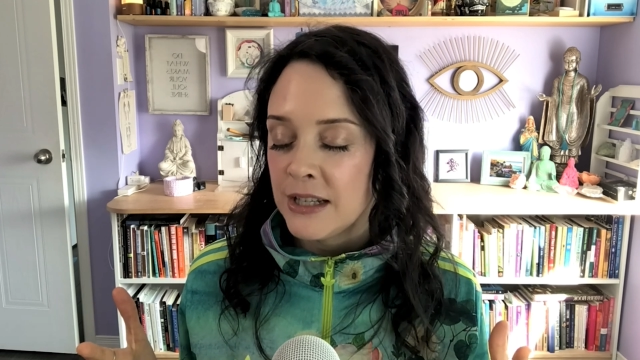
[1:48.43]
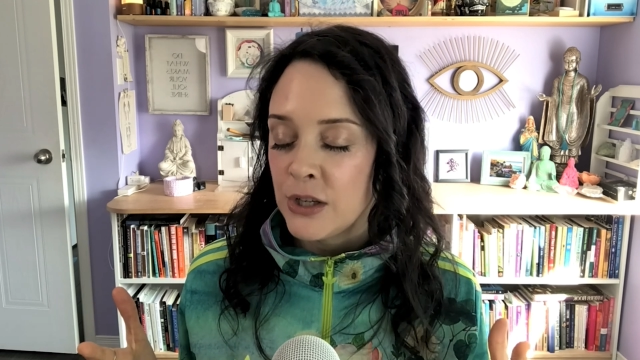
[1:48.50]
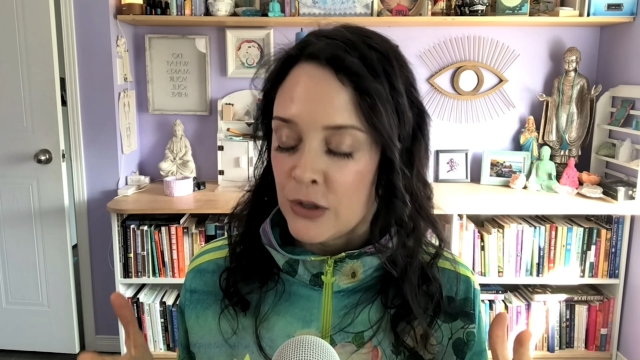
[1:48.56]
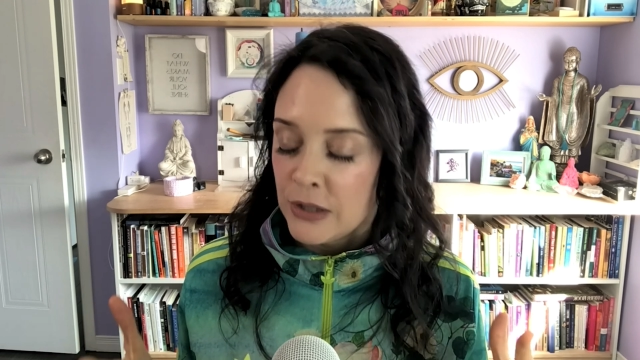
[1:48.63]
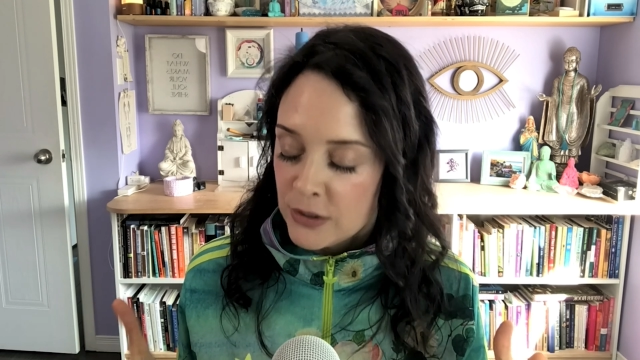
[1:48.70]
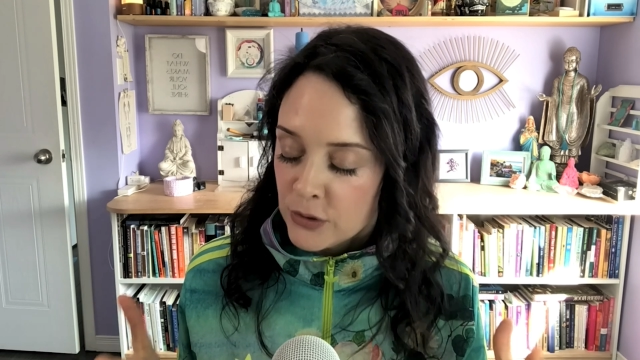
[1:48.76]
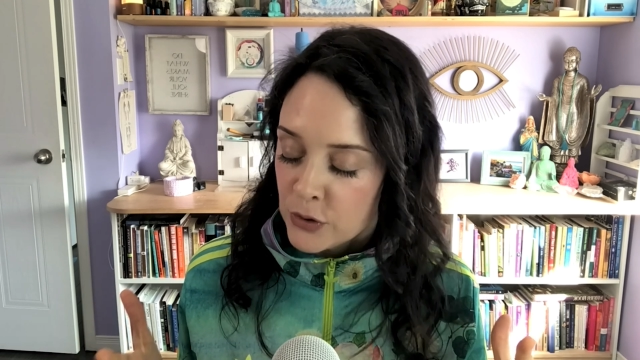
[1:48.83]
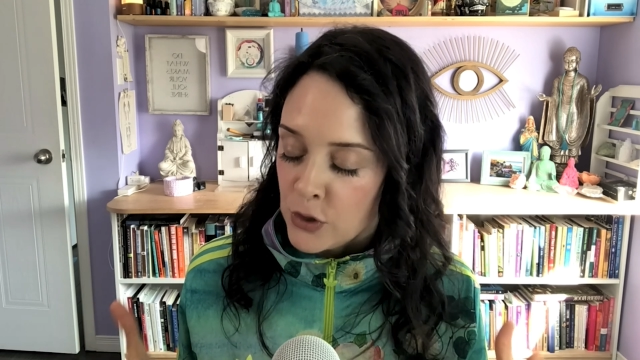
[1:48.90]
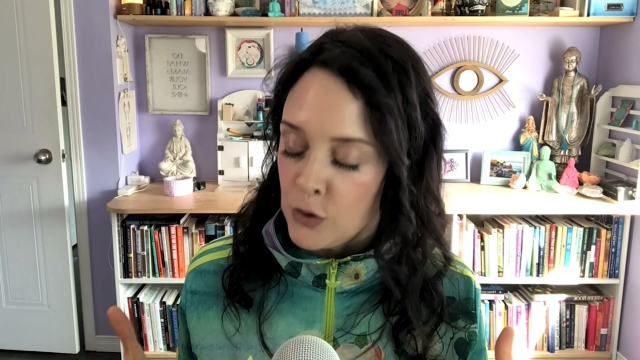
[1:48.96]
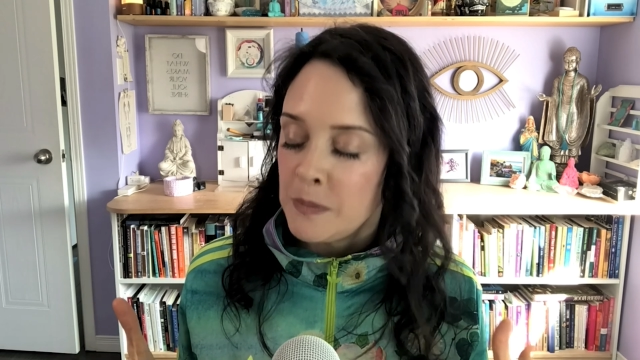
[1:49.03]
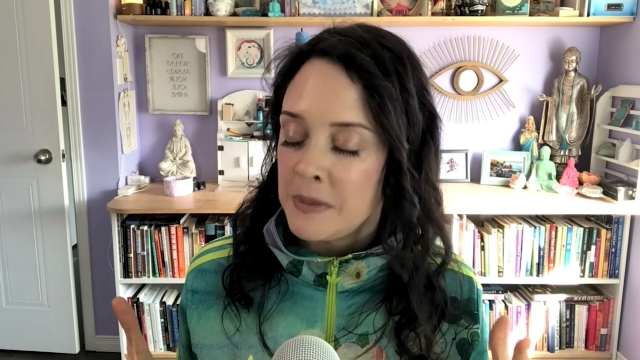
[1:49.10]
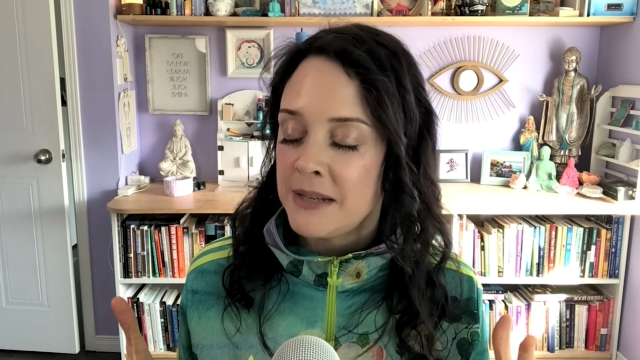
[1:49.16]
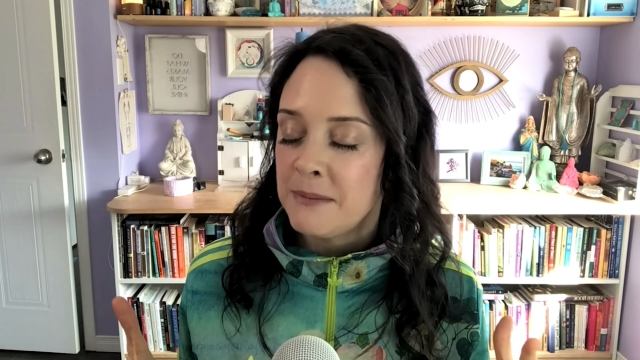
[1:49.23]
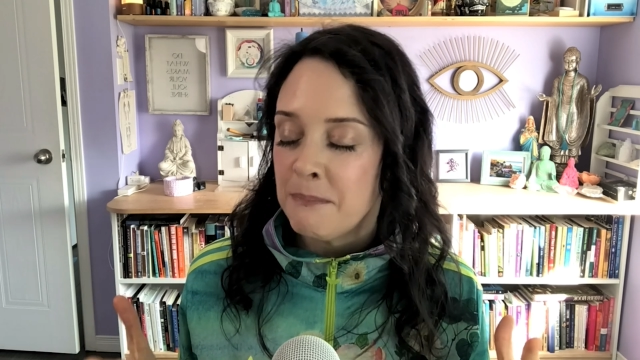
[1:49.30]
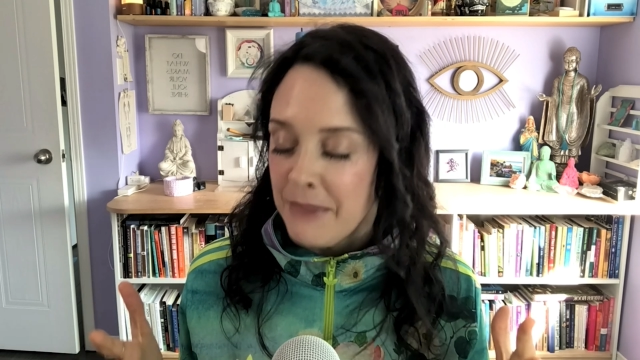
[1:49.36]
your little
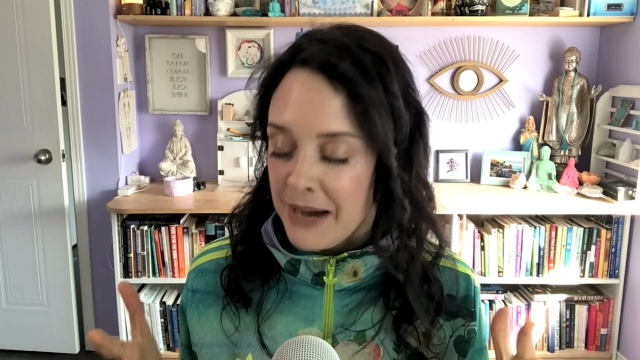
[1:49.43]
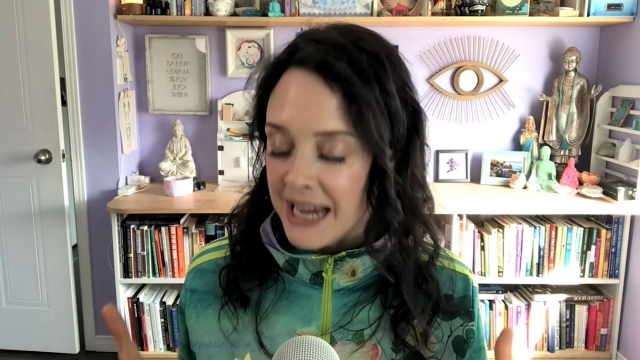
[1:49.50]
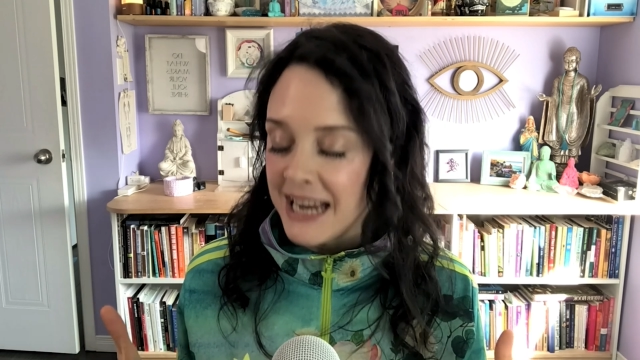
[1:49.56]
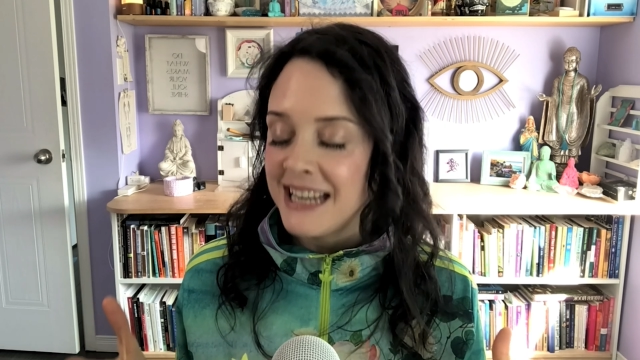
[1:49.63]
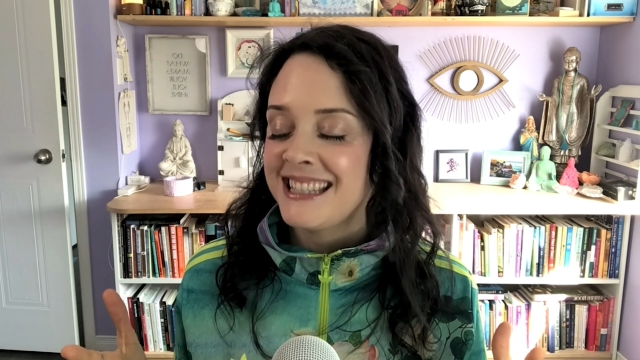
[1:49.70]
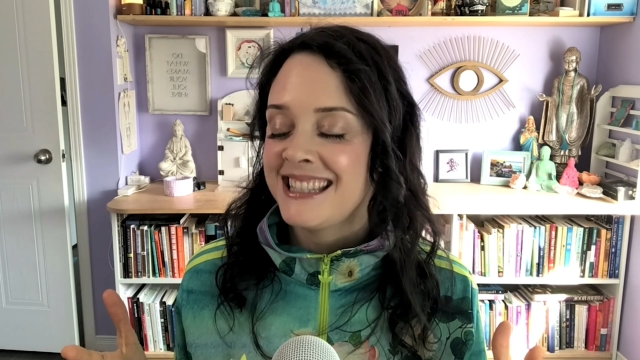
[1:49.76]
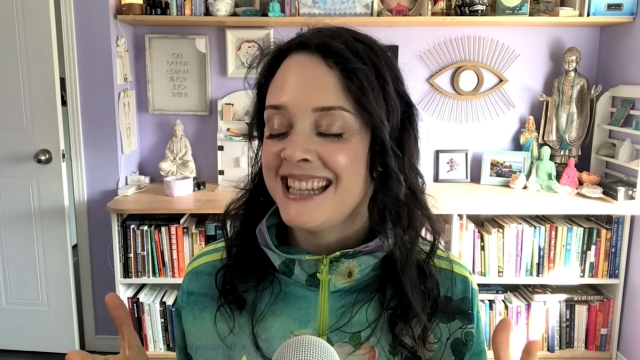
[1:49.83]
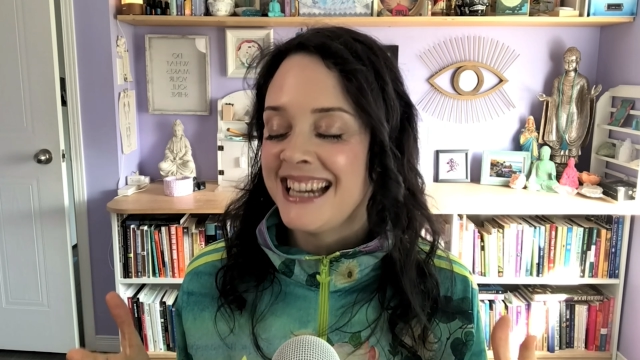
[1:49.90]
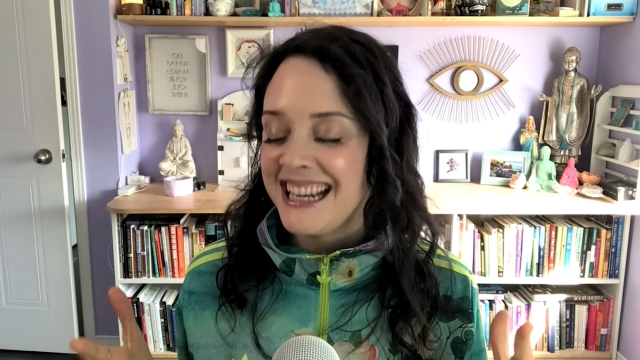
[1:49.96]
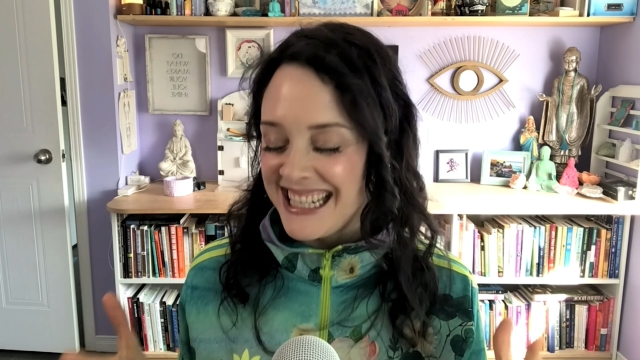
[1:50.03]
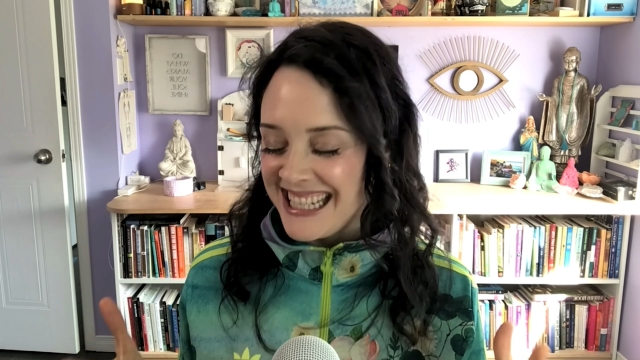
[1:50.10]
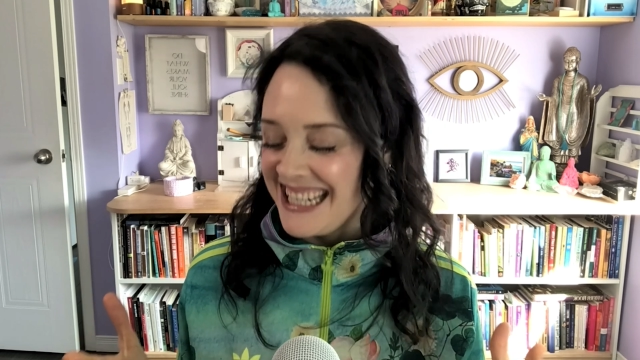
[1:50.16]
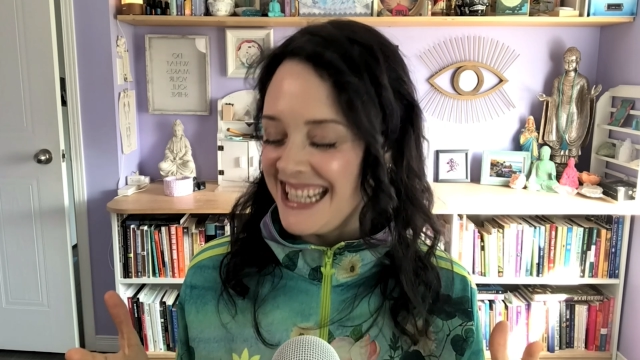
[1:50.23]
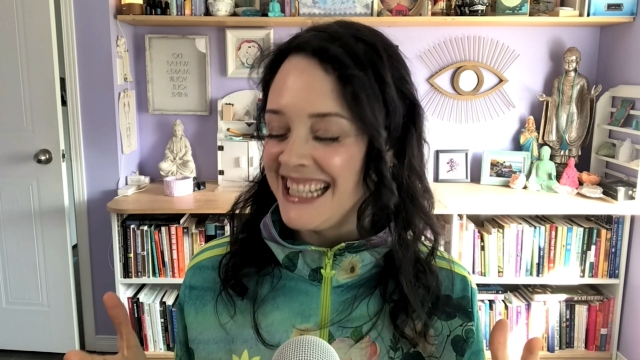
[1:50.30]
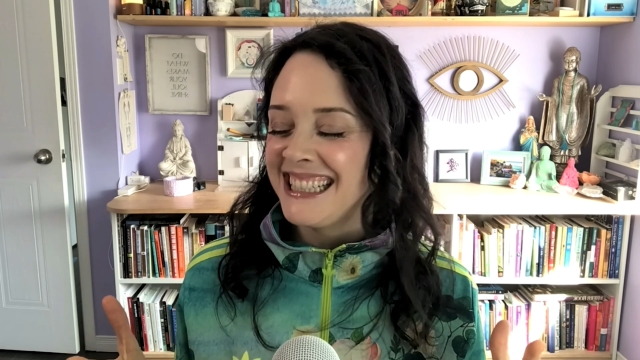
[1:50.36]
human mind's
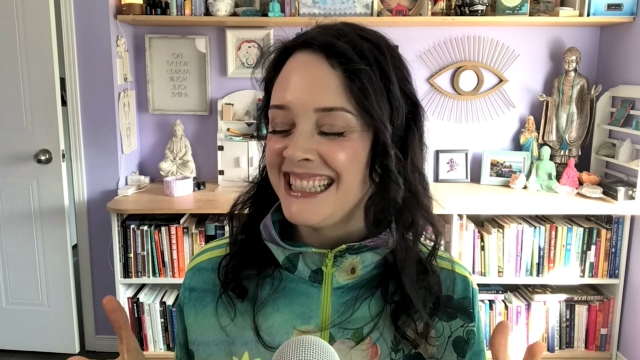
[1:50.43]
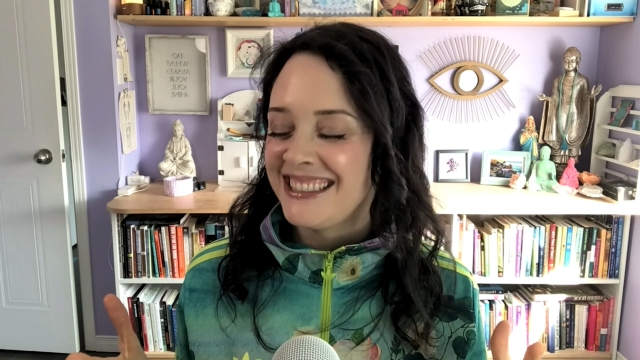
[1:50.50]
idea